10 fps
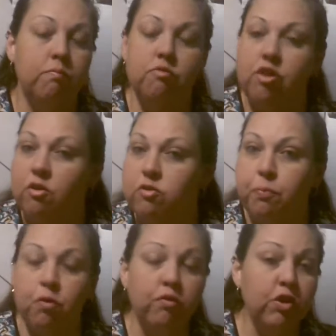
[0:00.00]
Jerry's
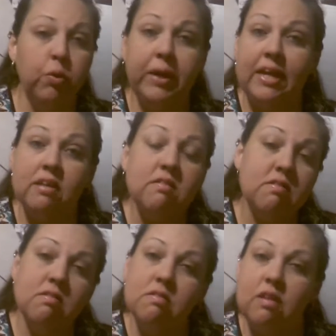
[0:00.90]
proven who he
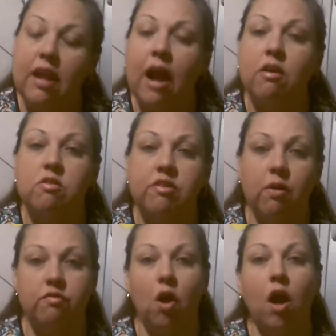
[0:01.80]
is. The doctors
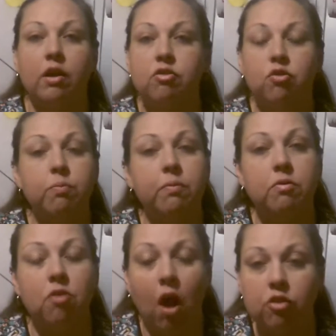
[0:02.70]
there have
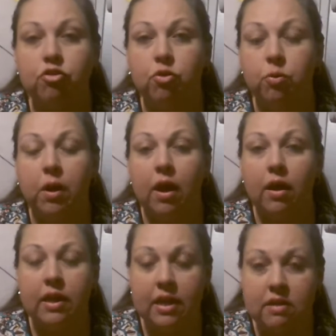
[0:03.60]
talked to
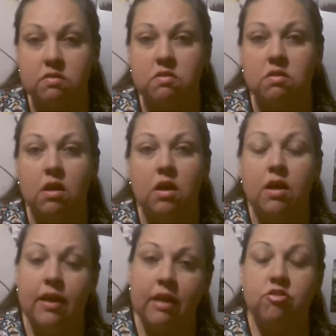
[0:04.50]
his,
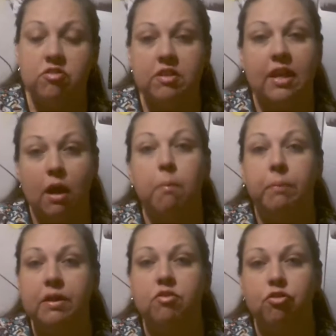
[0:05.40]
not just to him,
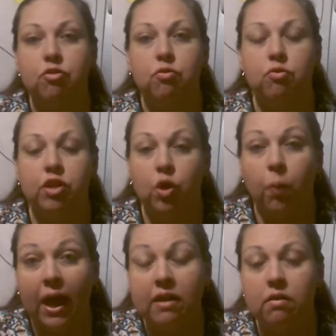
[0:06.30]
but to the
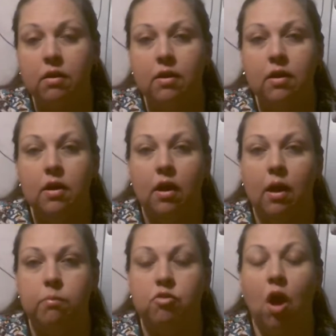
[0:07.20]
UN.
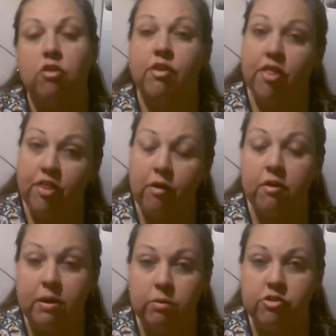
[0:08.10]
Talked to
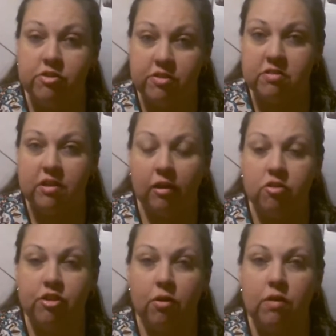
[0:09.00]
Thierry, which is the
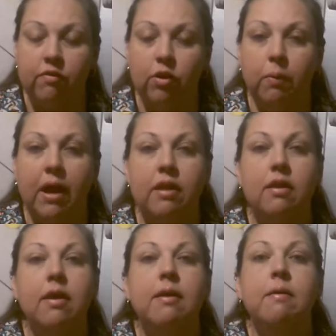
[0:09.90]
secretary of the
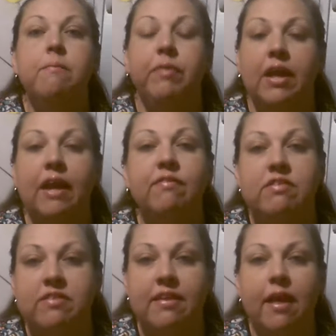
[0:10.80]
UN. And I have
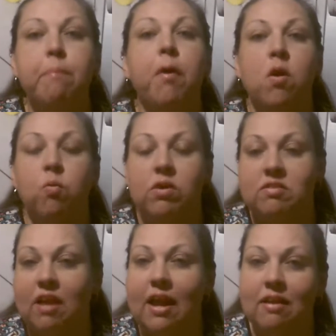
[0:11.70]
to say that part was